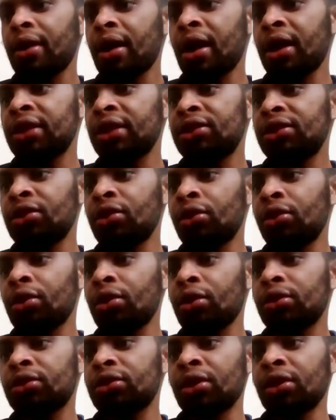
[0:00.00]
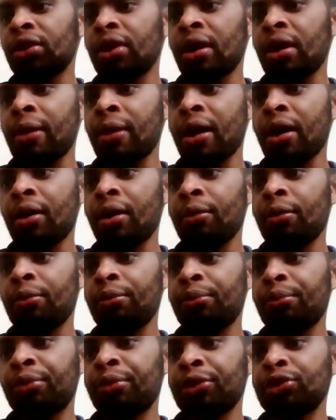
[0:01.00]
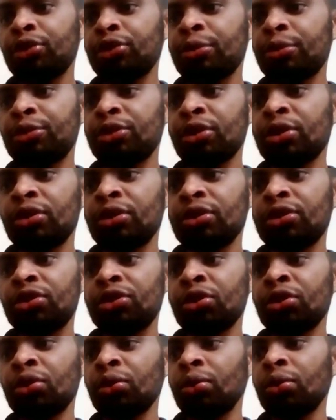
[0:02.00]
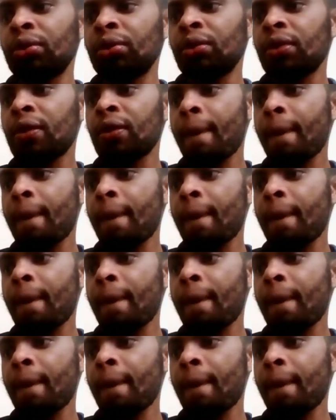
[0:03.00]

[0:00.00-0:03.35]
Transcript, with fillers: Ask your doctor about prescriptions to